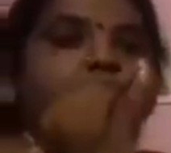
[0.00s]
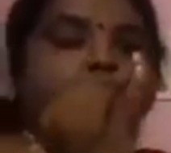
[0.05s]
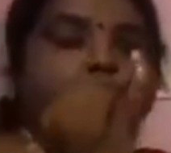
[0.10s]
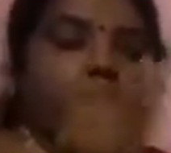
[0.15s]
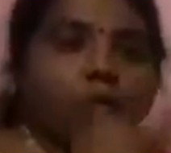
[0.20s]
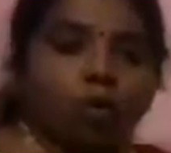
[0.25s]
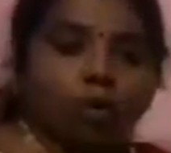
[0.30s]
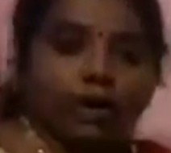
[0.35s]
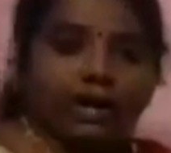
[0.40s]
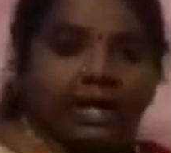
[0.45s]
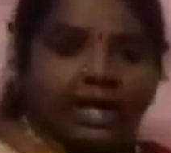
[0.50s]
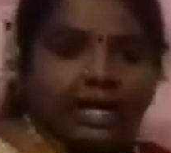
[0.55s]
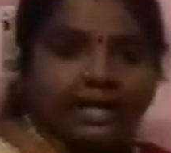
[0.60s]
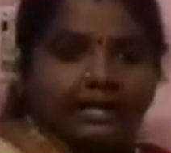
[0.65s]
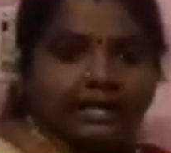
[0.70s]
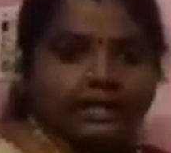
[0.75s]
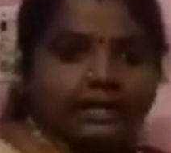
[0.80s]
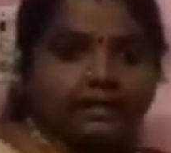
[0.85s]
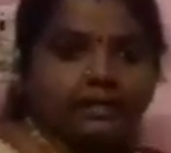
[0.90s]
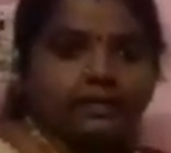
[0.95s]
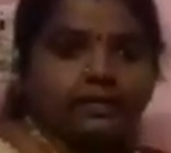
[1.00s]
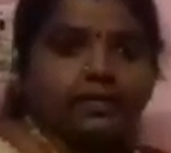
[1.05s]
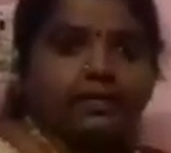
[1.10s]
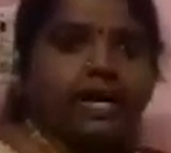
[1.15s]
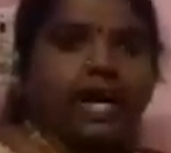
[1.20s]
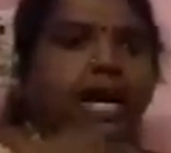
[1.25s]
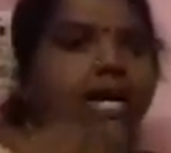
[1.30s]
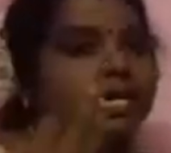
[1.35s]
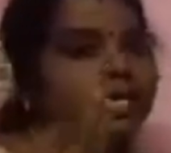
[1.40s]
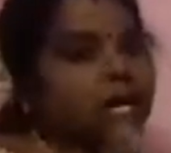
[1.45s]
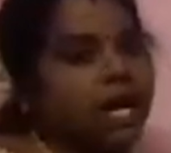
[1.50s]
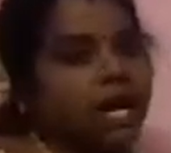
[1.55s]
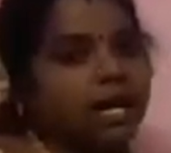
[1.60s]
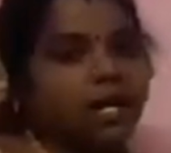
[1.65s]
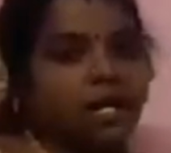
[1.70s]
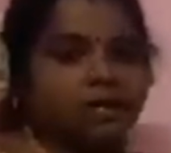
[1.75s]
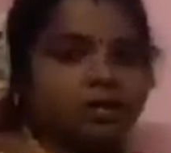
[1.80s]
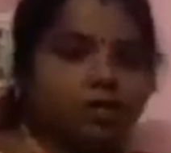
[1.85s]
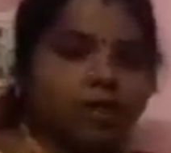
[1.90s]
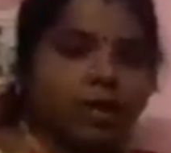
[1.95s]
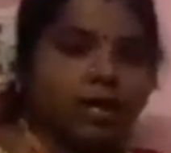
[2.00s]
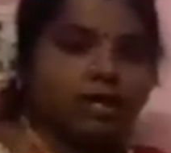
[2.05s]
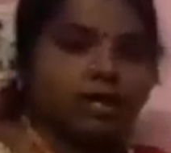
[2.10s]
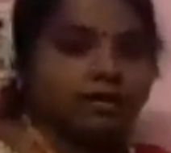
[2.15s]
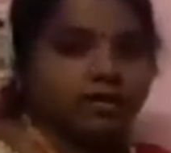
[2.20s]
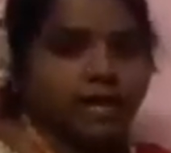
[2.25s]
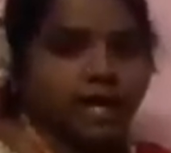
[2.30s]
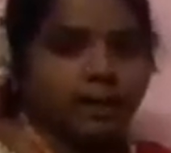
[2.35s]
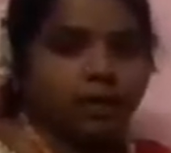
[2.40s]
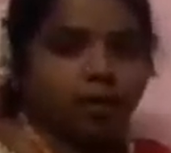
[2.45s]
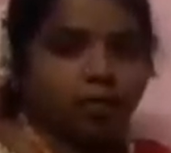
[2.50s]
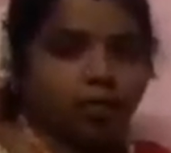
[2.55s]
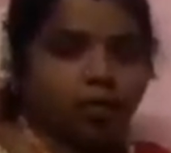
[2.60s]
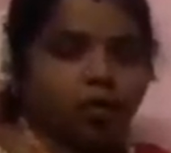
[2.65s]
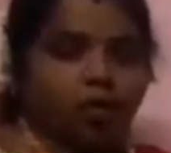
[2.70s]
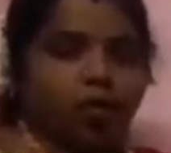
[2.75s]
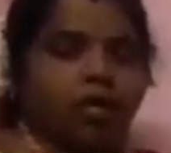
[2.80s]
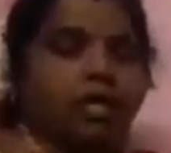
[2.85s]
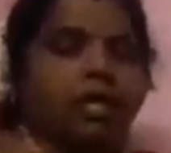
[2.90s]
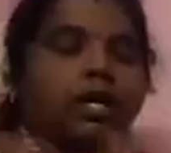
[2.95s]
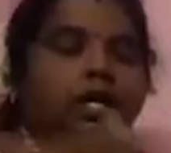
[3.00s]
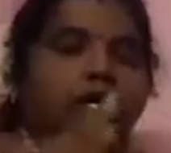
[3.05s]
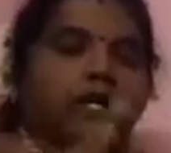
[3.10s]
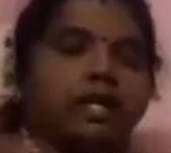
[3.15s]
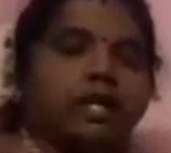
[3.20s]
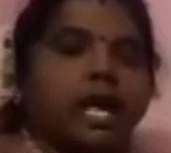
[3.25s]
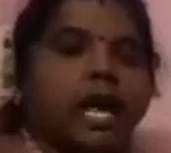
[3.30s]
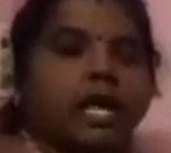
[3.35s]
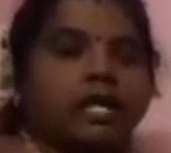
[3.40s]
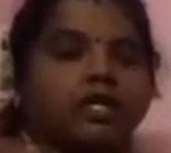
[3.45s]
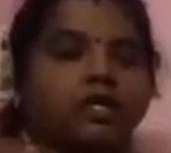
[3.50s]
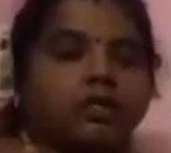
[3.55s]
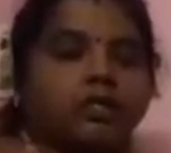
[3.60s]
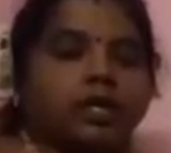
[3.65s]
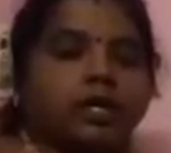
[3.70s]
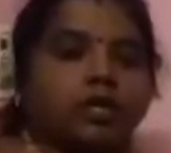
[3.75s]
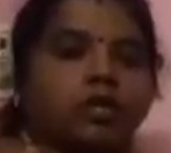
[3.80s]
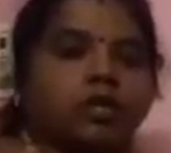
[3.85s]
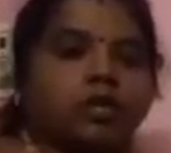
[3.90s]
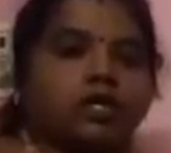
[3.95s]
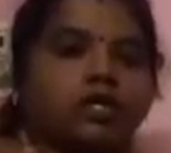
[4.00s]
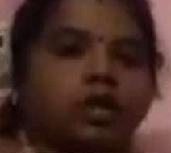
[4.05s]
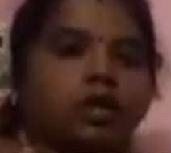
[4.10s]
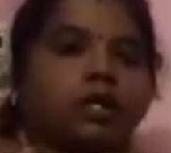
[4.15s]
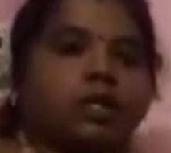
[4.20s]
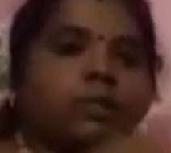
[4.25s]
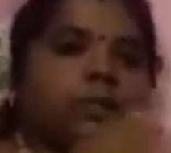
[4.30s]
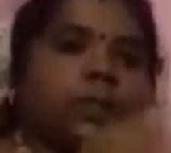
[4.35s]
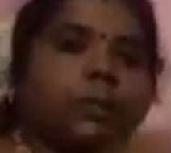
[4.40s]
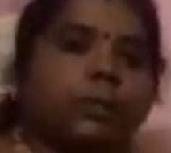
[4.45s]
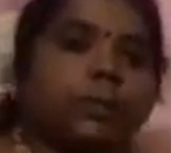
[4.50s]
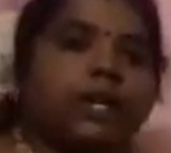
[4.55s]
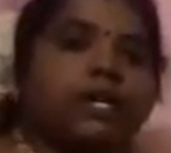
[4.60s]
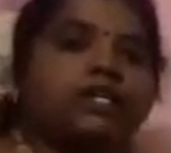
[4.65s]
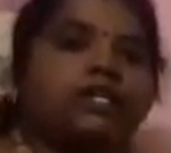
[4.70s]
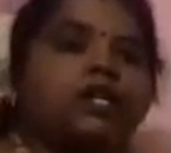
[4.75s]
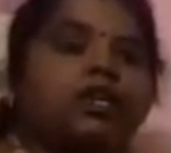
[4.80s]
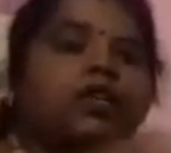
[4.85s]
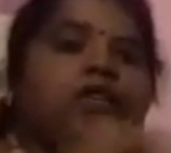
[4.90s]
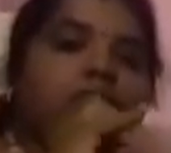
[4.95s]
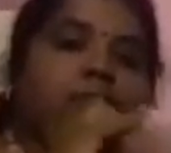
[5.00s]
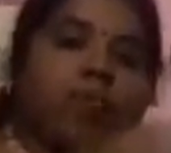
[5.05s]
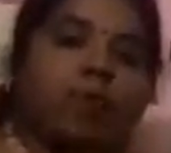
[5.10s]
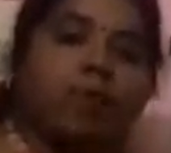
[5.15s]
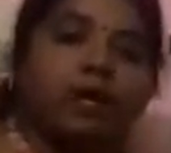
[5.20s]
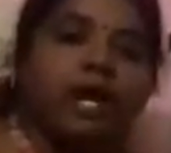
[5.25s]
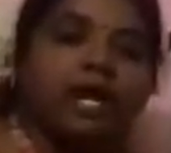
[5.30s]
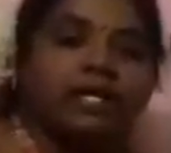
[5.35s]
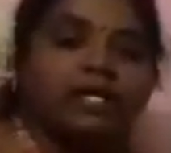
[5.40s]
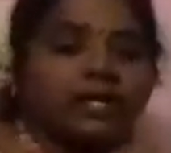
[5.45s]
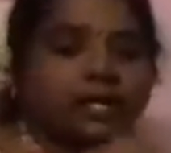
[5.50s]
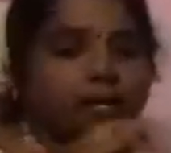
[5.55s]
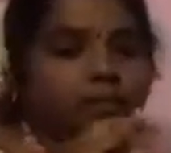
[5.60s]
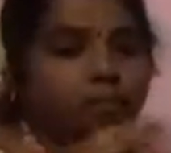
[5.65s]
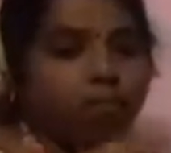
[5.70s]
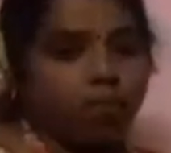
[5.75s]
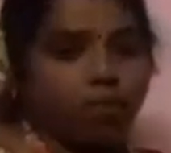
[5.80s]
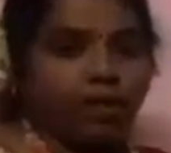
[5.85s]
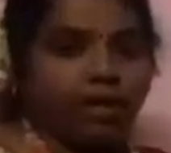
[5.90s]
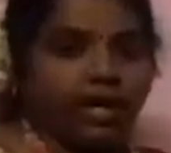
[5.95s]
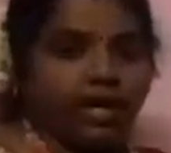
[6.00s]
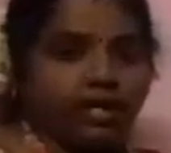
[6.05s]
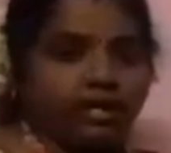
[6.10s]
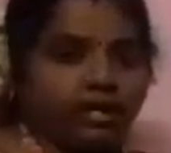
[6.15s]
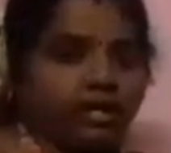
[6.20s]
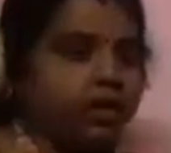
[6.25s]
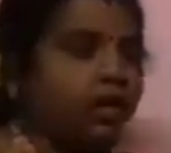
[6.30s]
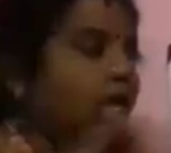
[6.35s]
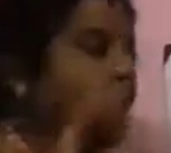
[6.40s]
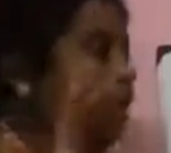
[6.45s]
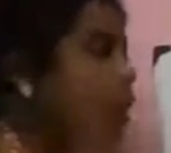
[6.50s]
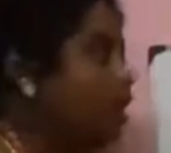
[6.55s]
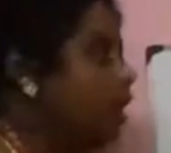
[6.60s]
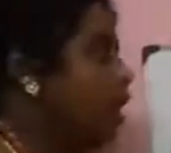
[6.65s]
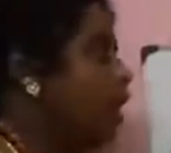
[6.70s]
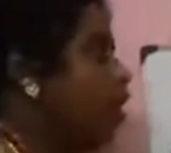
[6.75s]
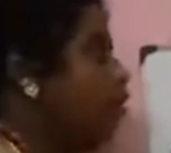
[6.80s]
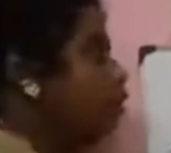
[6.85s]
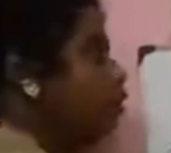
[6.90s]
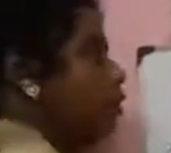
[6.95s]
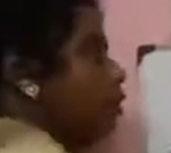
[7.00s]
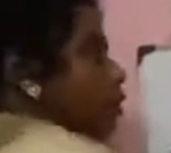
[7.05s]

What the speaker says: boric acid, as well as diboron. In the last video we saw the preparation of borax and boric acid. Now the